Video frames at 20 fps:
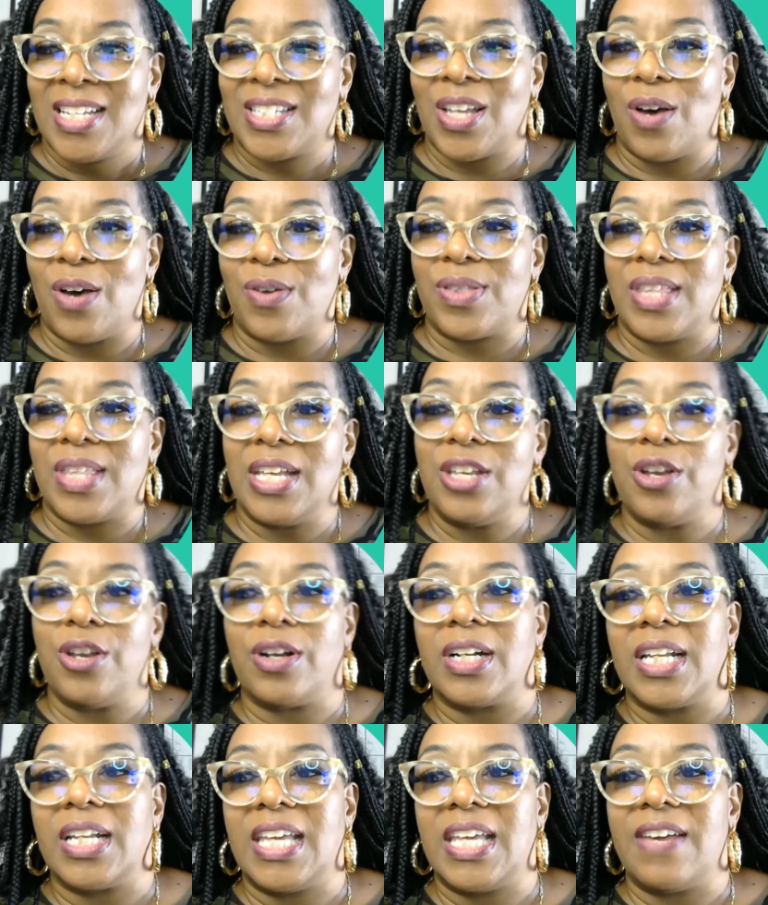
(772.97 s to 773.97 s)
So then
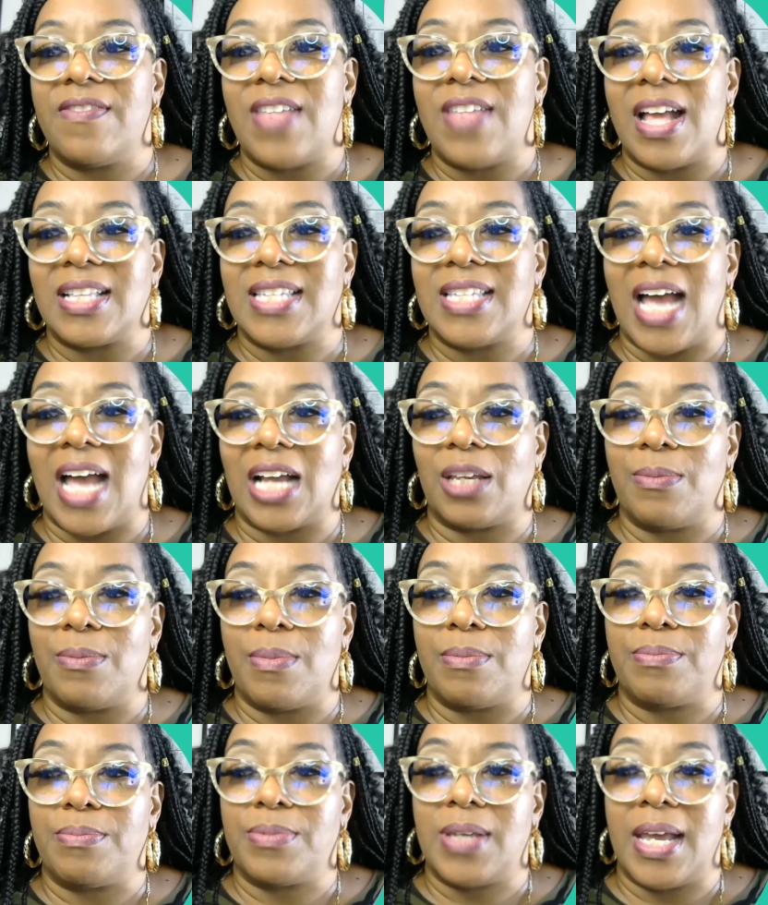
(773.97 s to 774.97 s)
you're going to give that
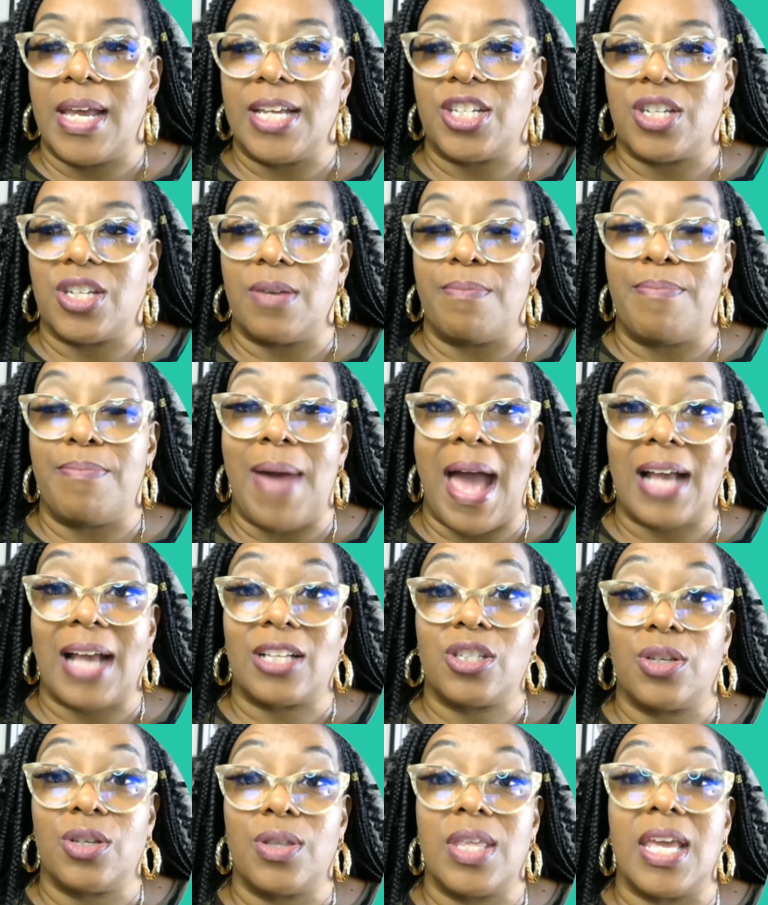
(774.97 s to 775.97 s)
documentation
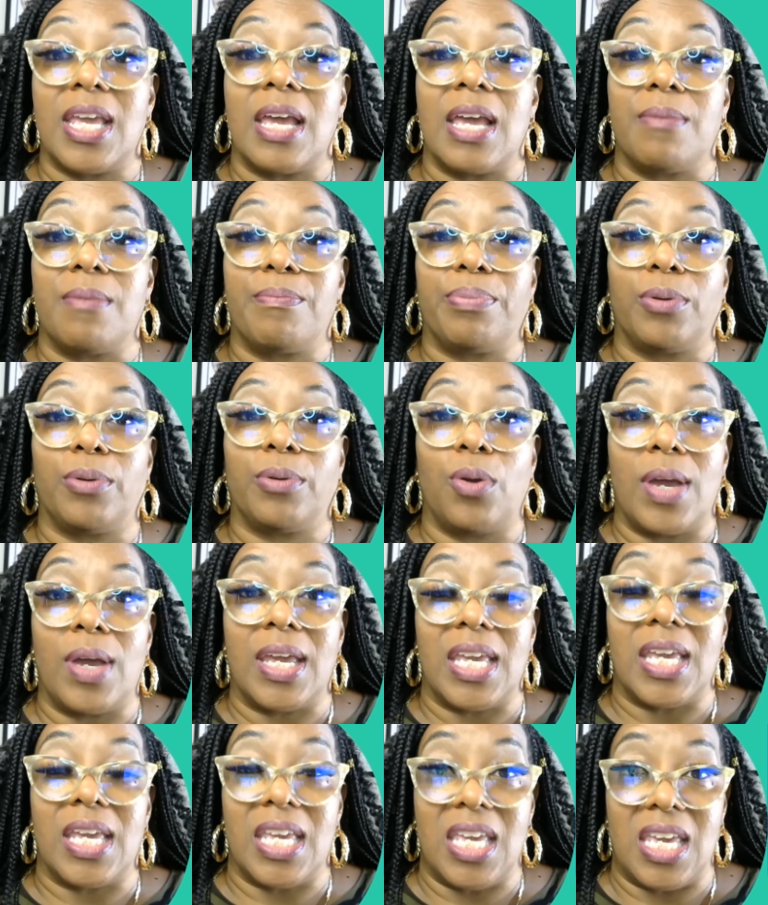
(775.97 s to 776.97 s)
back to the
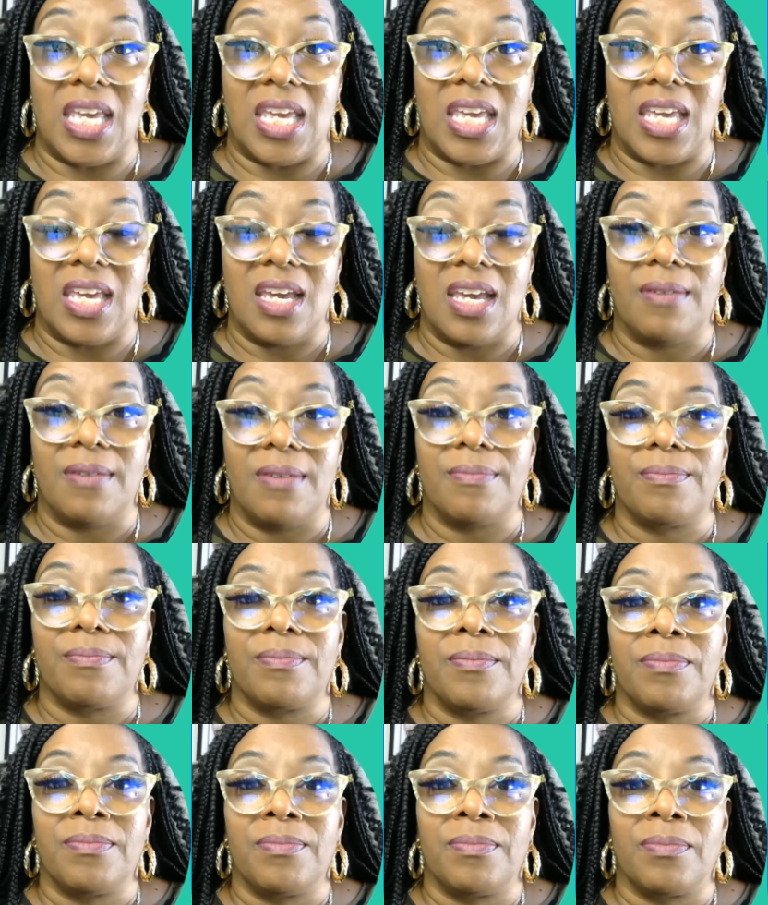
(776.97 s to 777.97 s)
employee
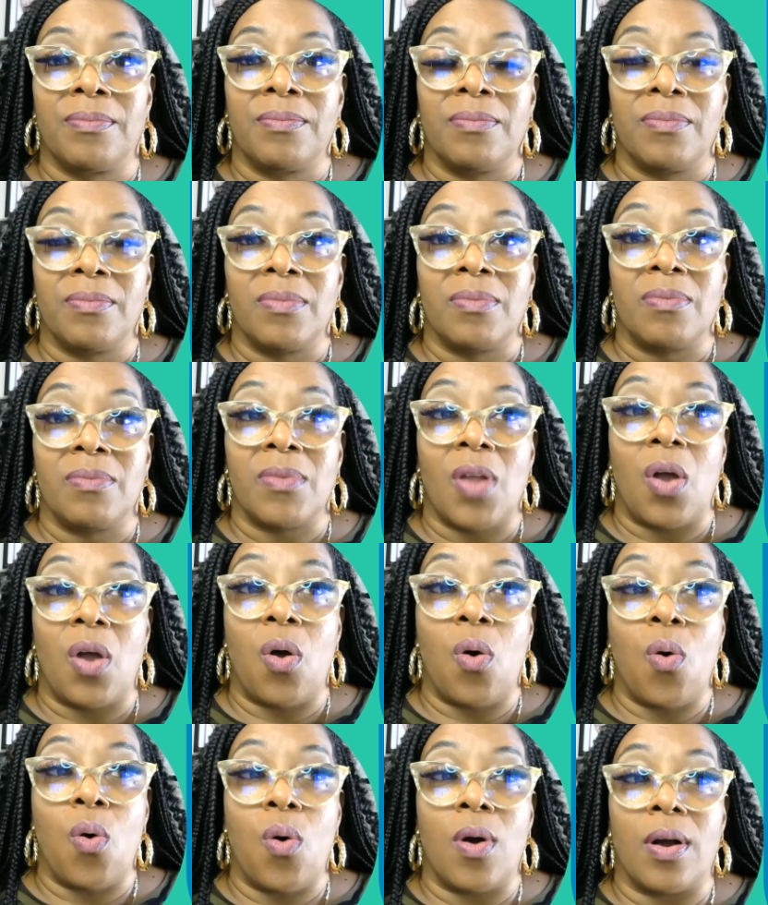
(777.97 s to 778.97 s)

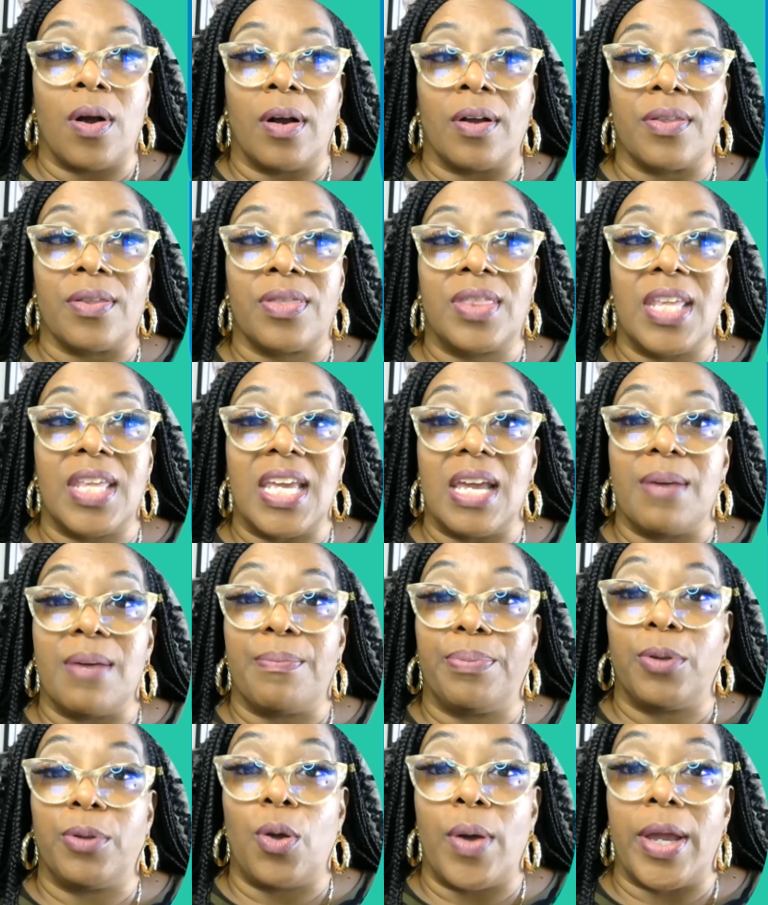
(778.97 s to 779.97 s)
or the
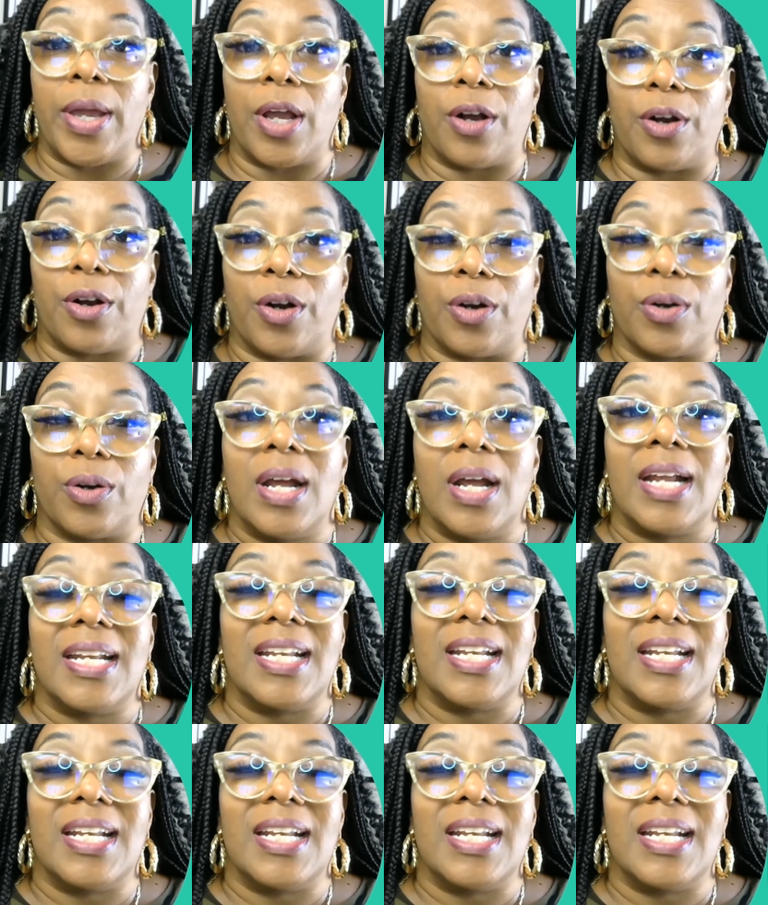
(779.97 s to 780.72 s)
employer.